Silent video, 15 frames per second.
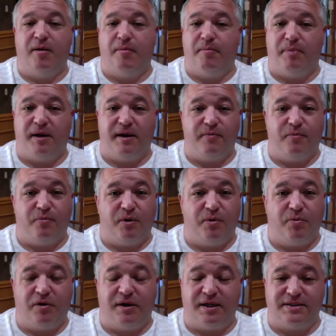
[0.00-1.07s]
But when
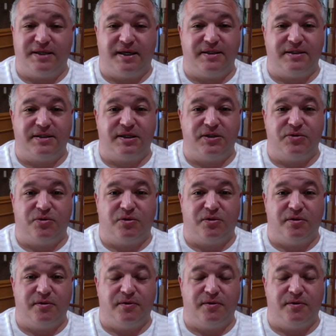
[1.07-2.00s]
we're on a tight schedule,